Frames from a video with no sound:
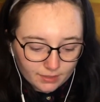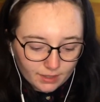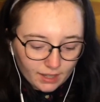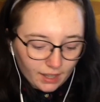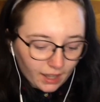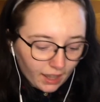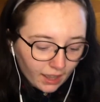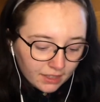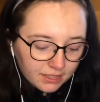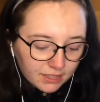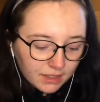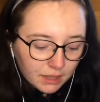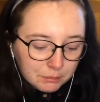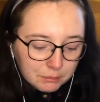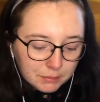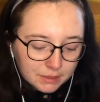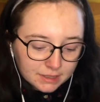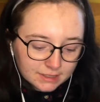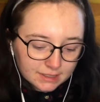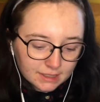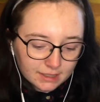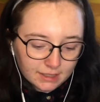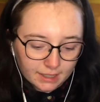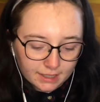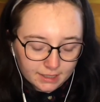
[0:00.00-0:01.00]
And then
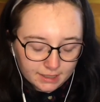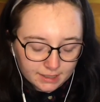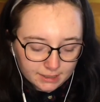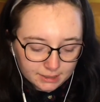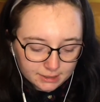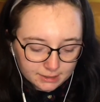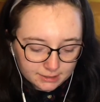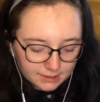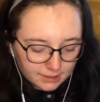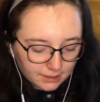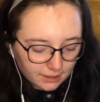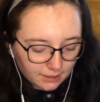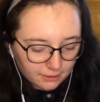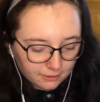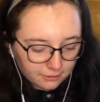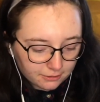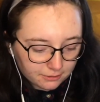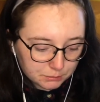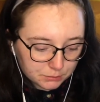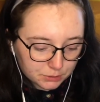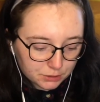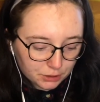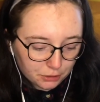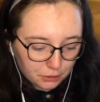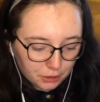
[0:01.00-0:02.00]
miscellaneous stuff.
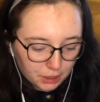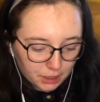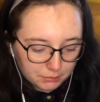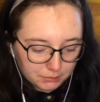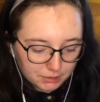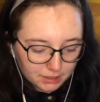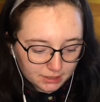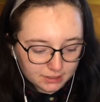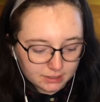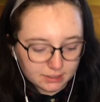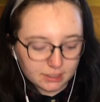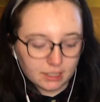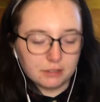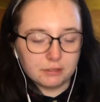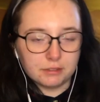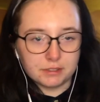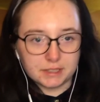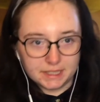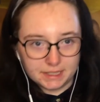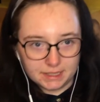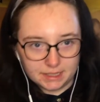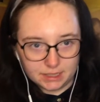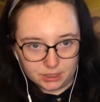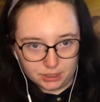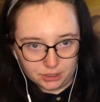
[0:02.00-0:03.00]
So I'm going to start with
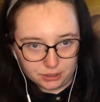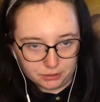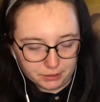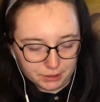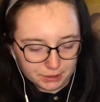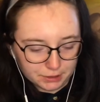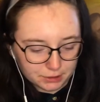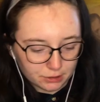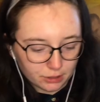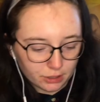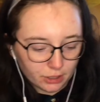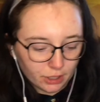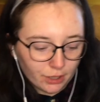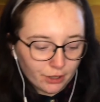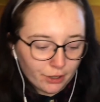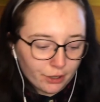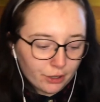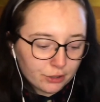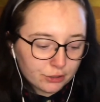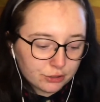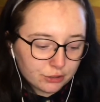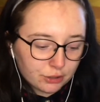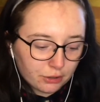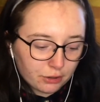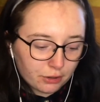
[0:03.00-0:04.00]
continuous.
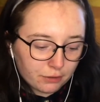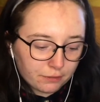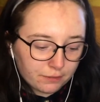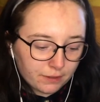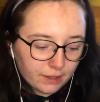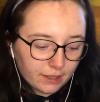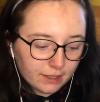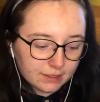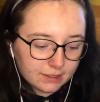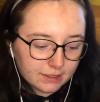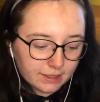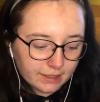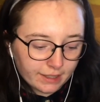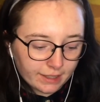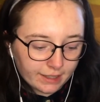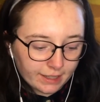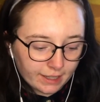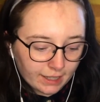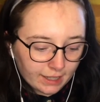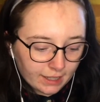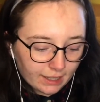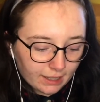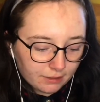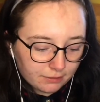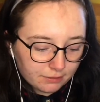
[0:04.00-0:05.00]
So the first thing I
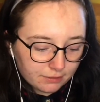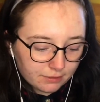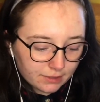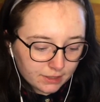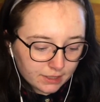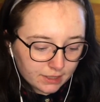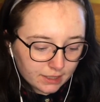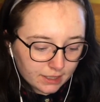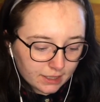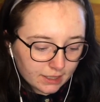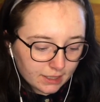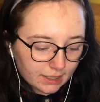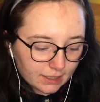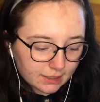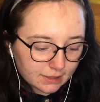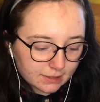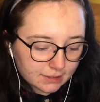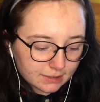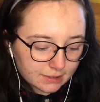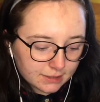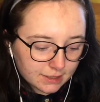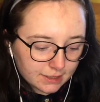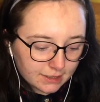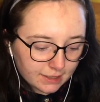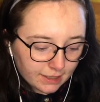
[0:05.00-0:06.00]
have is
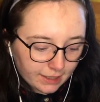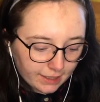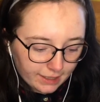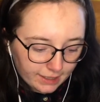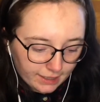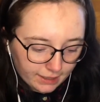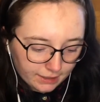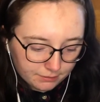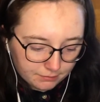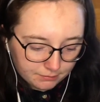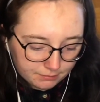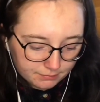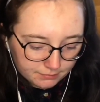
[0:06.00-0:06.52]
today,